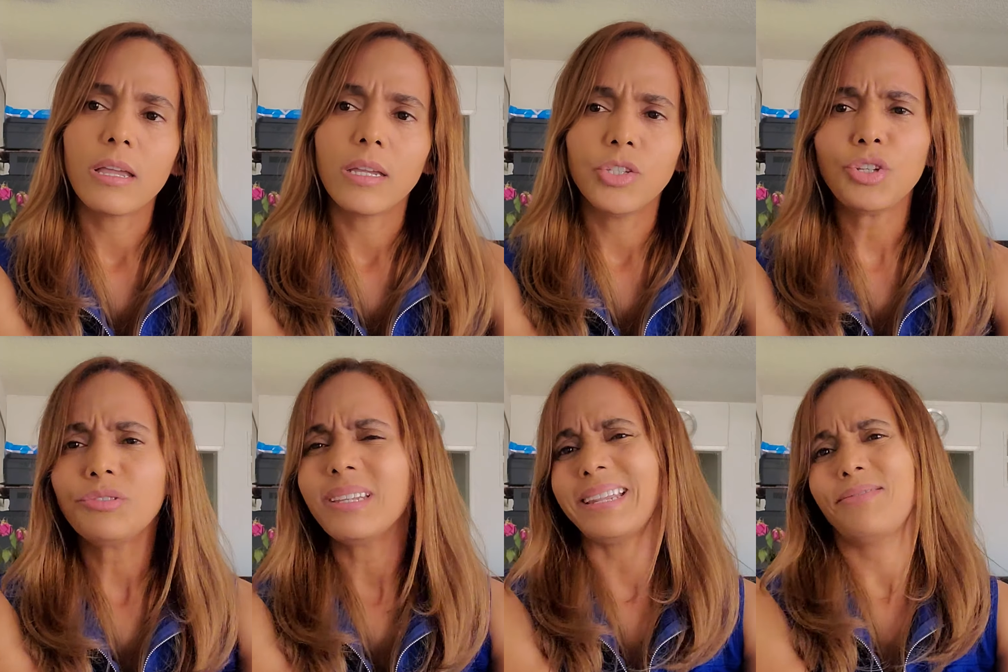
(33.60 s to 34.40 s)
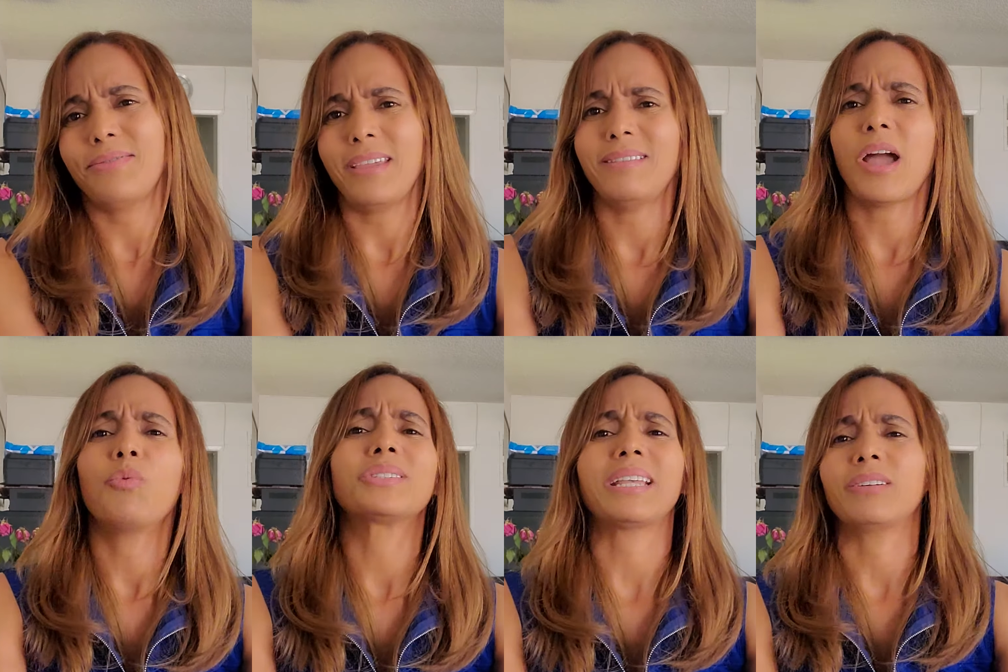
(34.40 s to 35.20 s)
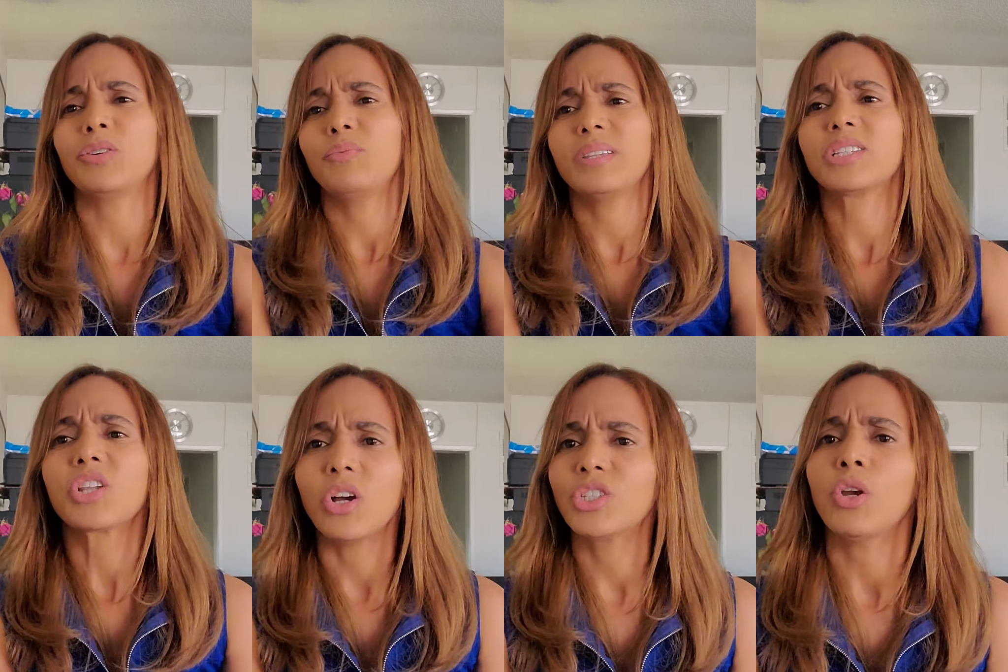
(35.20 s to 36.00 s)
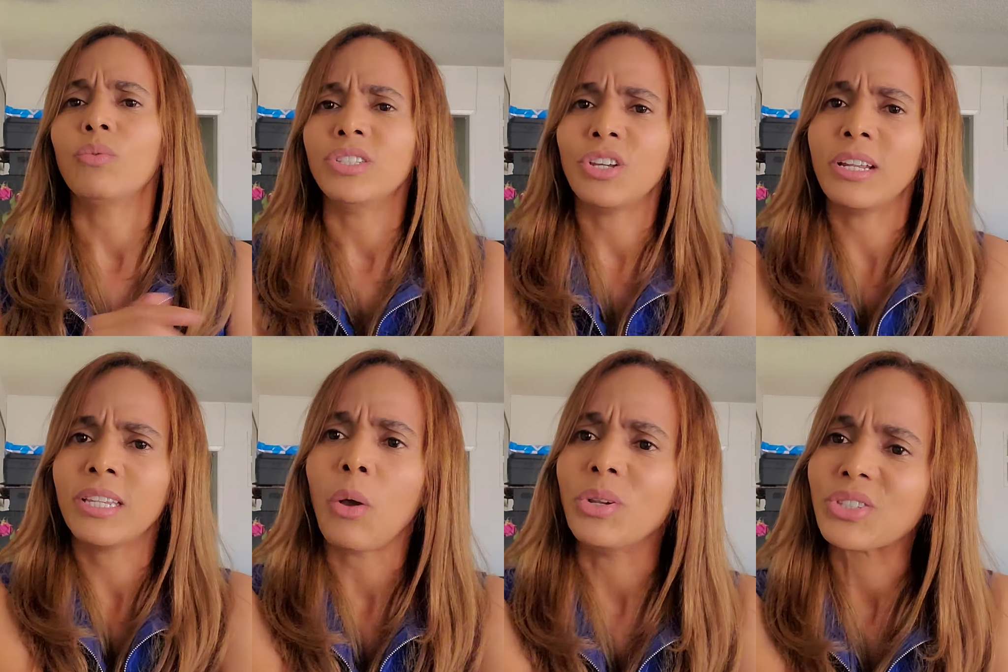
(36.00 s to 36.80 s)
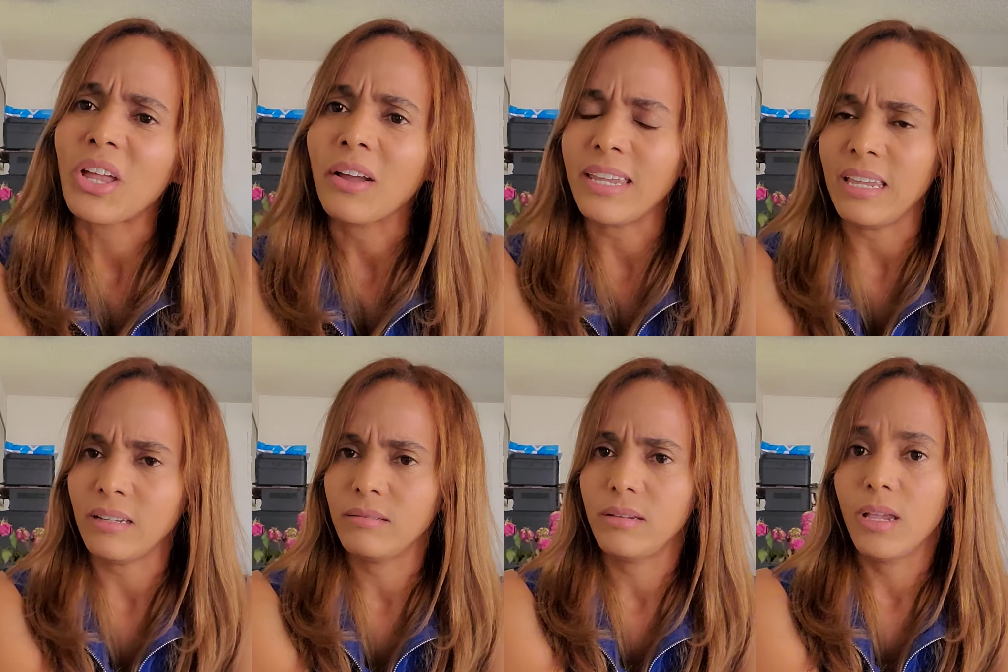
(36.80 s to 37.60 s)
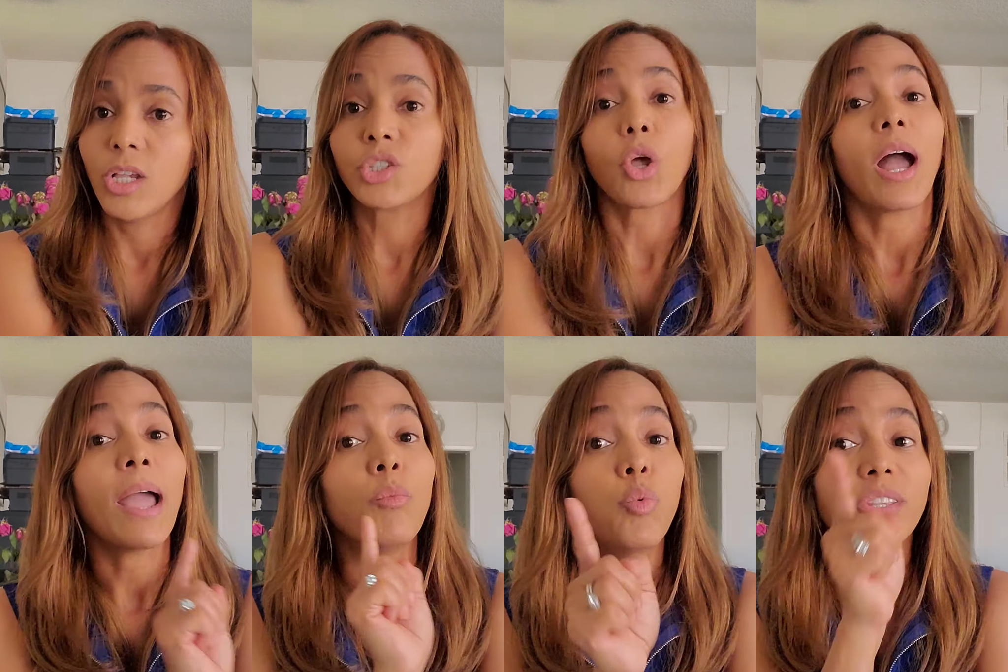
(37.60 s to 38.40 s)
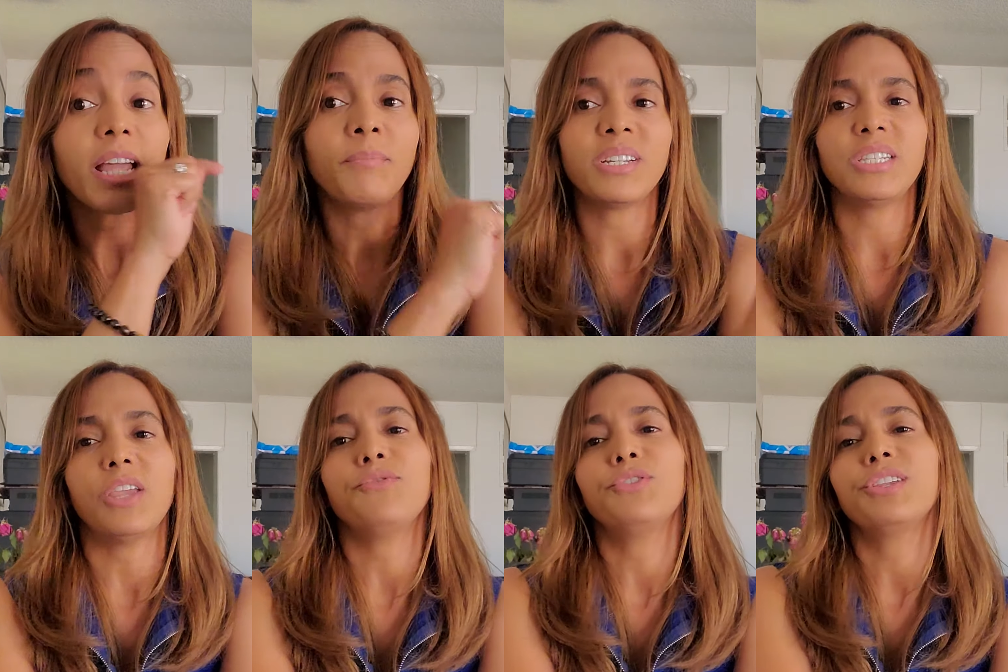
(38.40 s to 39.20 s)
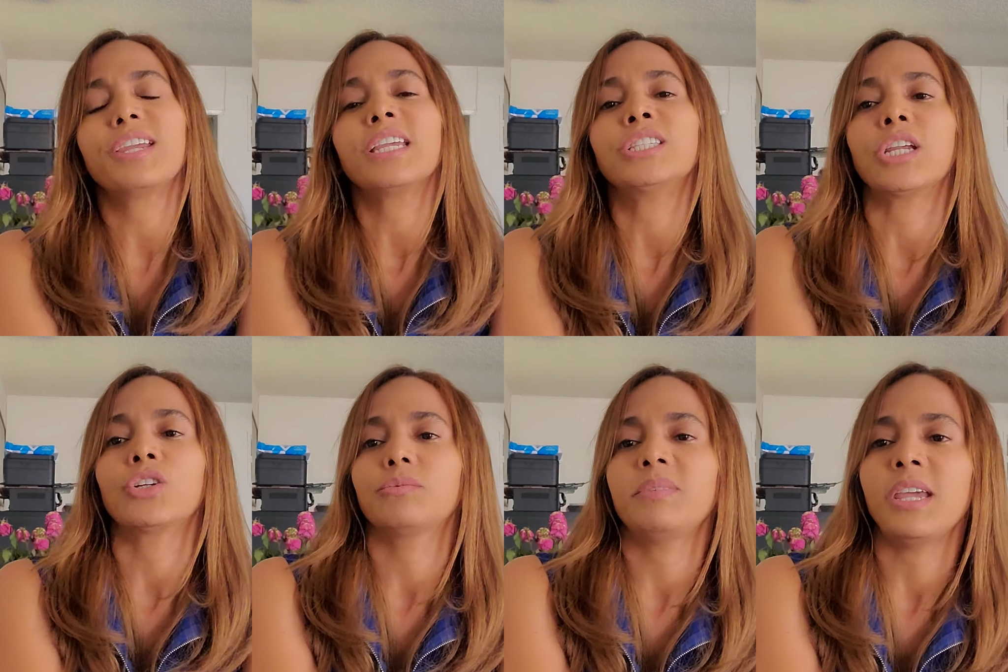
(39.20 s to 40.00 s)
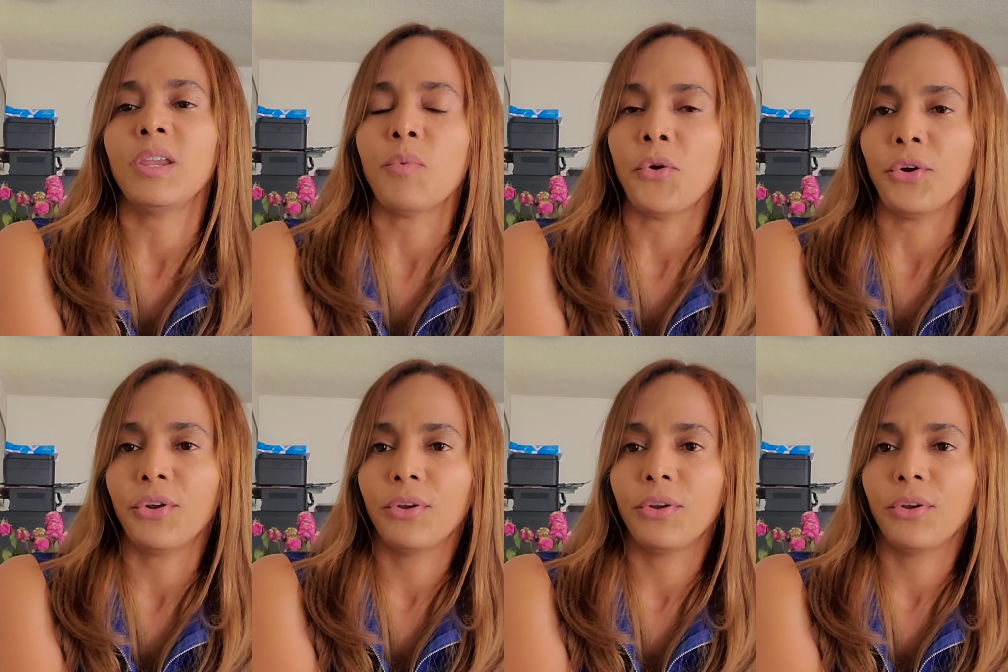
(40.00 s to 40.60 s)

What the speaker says: You didn't think that was a group discussion when Jonathan was talking. So I would appreciate if you didn't interrupt me anymore.